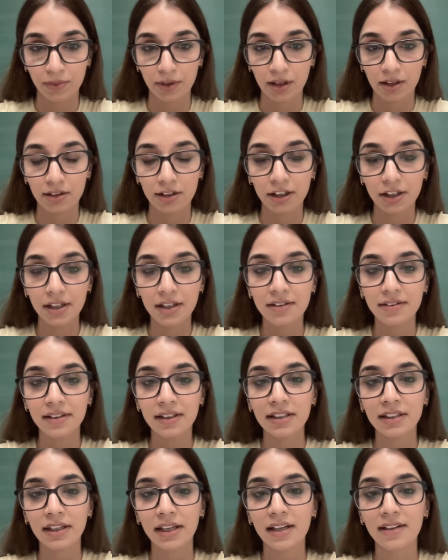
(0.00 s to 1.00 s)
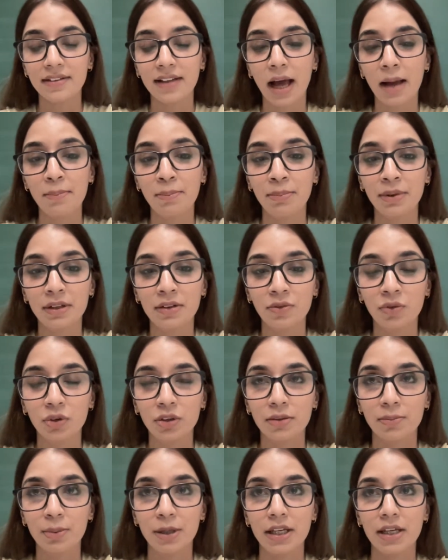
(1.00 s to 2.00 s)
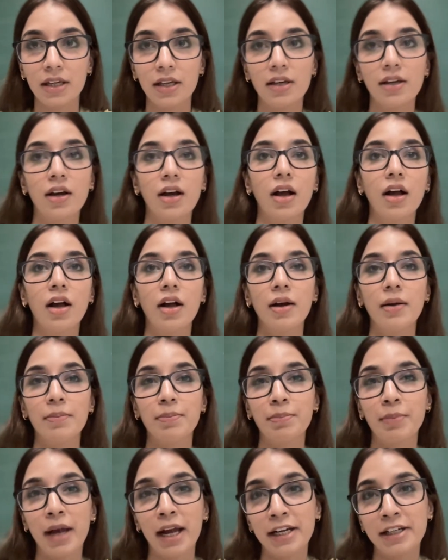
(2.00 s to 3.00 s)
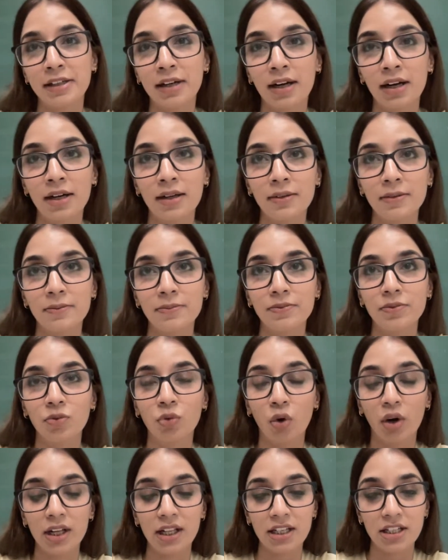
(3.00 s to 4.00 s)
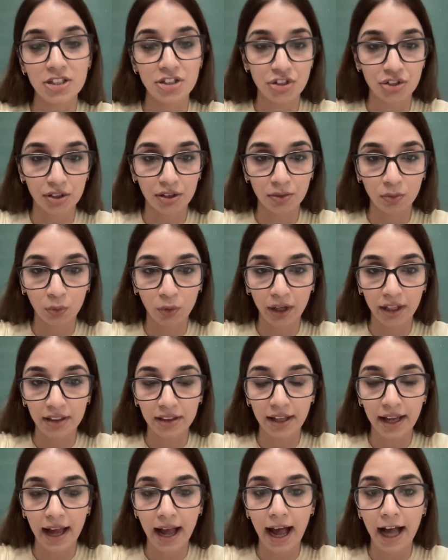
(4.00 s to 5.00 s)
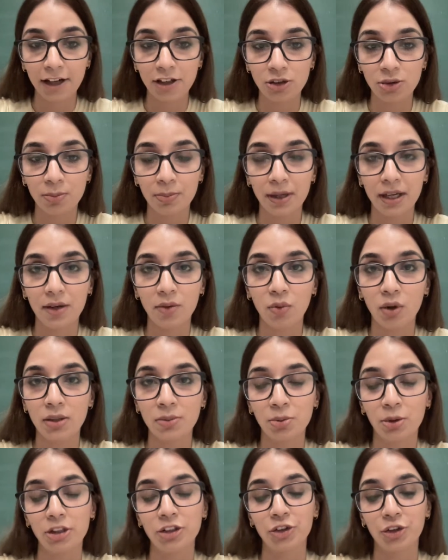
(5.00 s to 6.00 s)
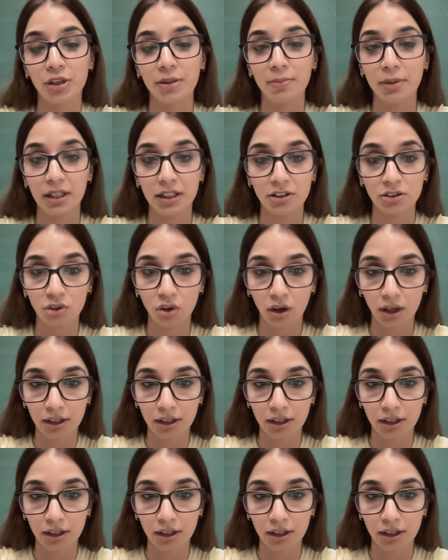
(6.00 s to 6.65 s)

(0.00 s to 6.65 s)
The recent example would be Meta violation, when they had to pay $1.3 billion